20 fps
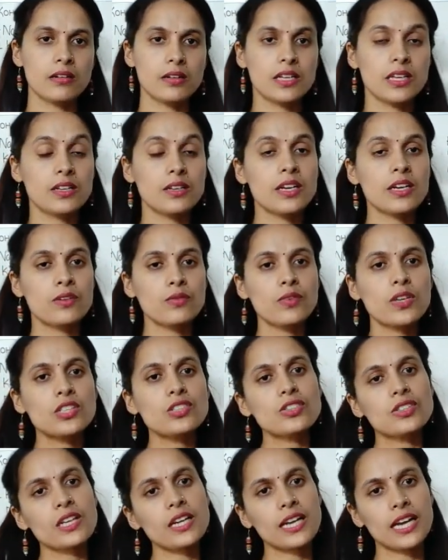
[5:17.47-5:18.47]
in
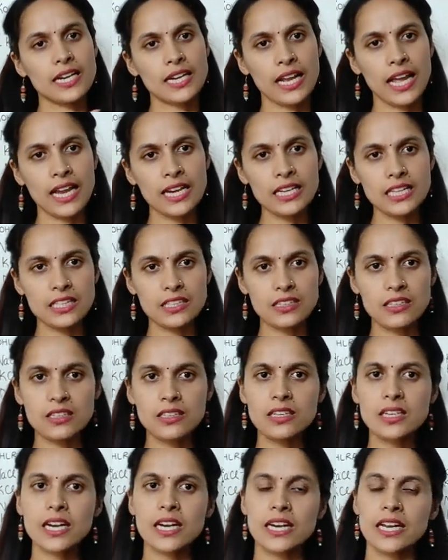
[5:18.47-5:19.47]
which the cation,
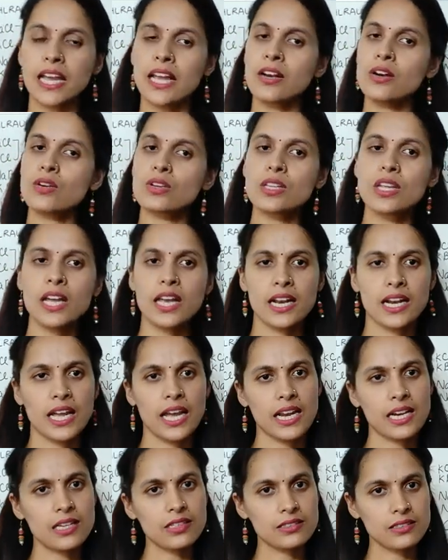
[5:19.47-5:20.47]
either the cation or the
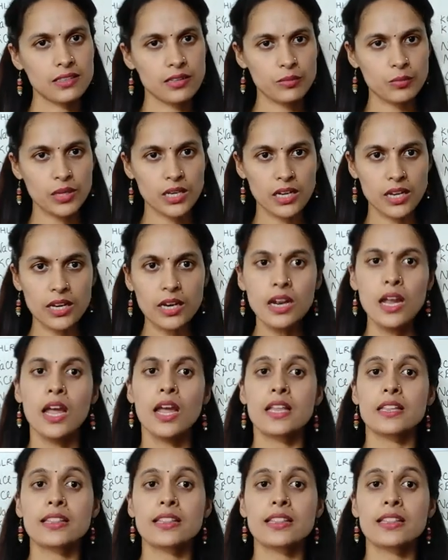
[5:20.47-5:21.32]
anion is similar,